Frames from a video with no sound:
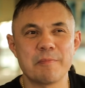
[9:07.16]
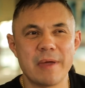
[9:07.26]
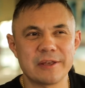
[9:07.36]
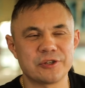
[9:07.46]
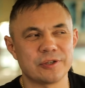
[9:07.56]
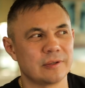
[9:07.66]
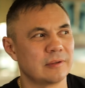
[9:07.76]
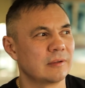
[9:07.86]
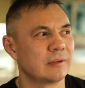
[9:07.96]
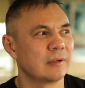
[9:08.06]
imagine
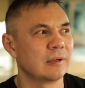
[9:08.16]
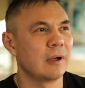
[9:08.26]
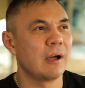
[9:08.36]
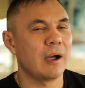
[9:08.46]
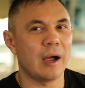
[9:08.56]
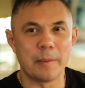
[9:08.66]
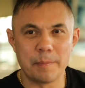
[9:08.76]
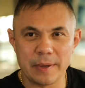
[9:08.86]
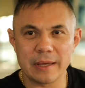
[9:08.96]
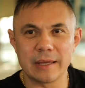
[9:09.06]
how
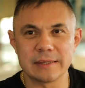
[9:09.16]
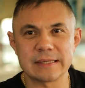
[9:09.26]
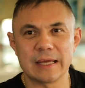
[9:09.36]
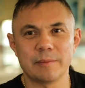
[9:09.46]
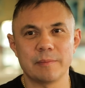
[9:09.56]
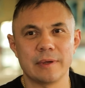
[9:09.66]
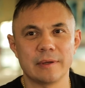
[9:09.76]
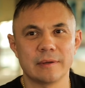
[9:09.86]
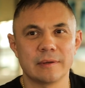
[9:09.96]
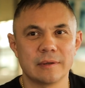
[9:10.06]
big it can be.